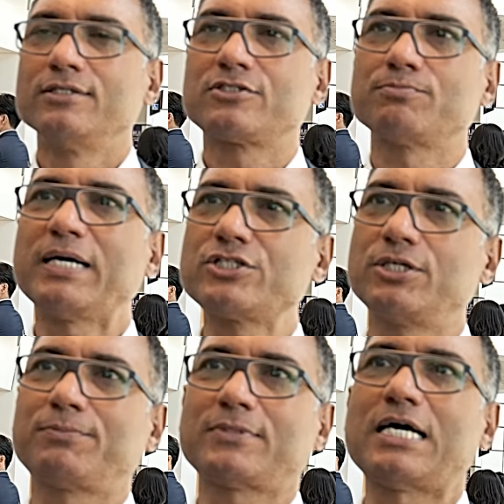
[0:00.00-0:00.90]

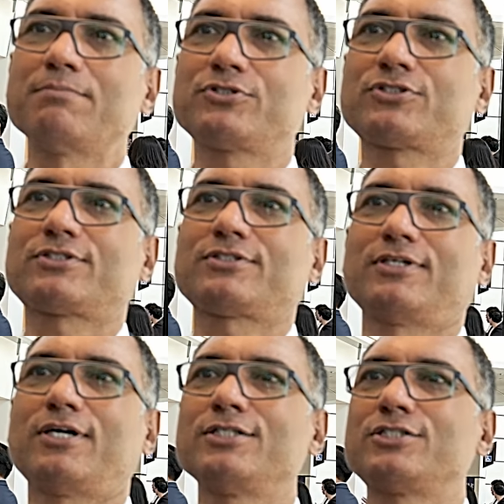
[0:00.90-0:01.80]
SmartShip
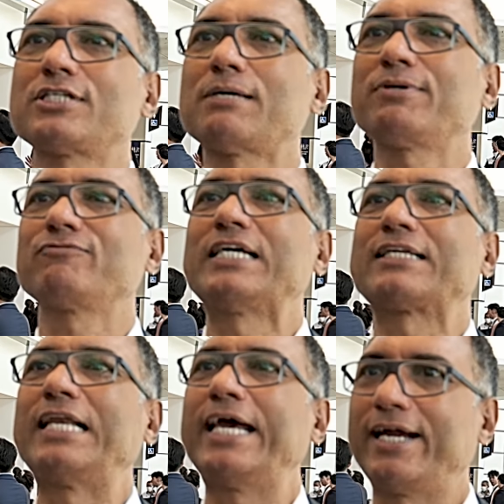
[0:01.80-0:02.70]
comes on top of
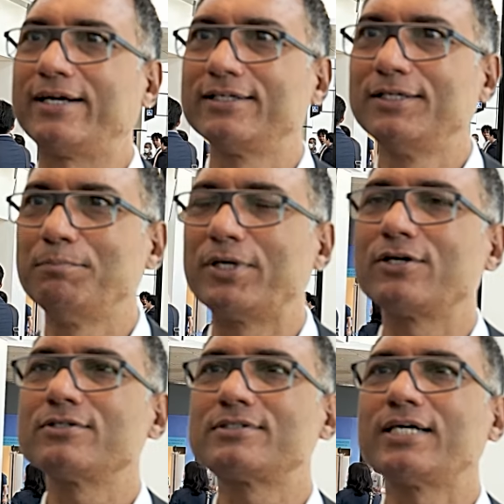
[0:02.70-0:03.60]
that layer
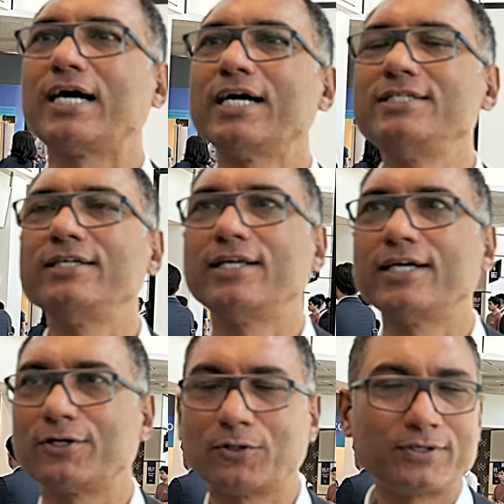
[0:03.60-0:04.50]
because the IT
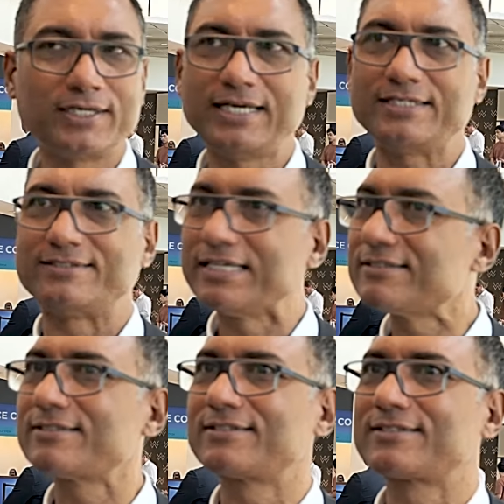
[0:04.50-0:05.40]
layer already
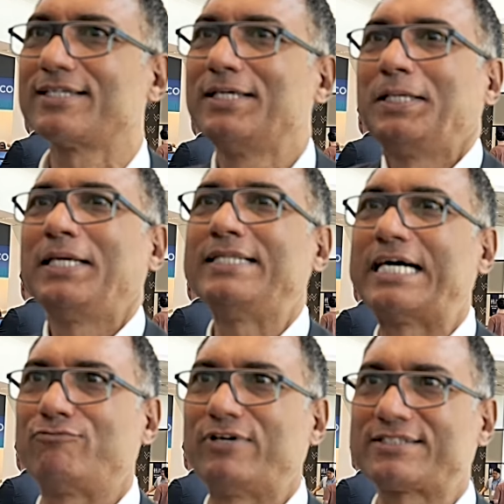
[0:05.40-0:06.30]
exists in
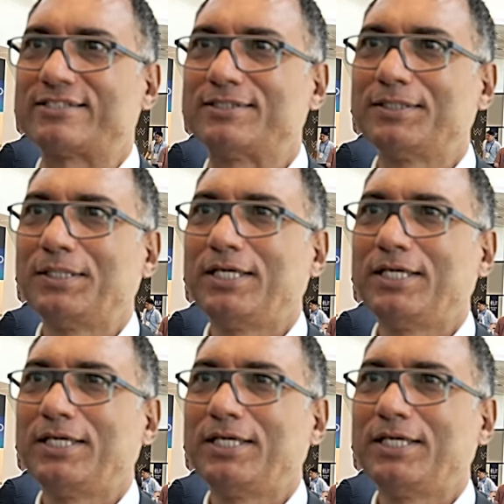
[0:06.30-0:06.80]
that vessel.